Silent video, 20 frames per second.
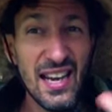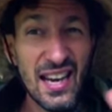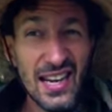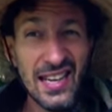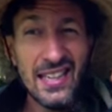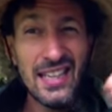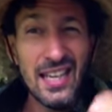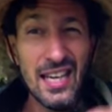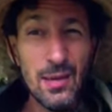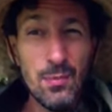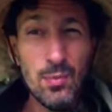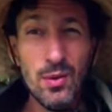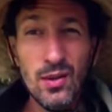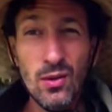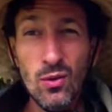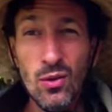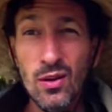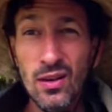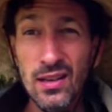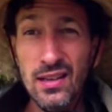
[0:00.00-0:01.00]
and keep it
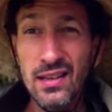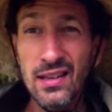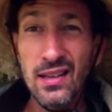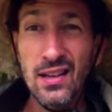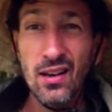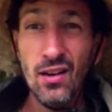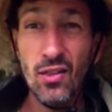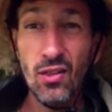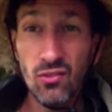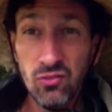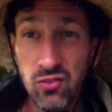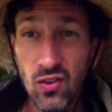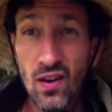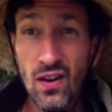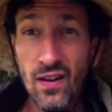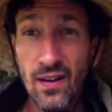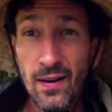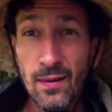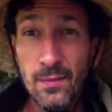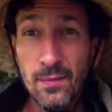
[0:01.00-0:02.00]
on the
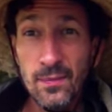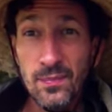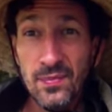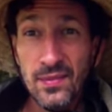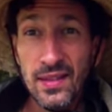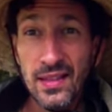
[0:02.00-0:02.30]
farm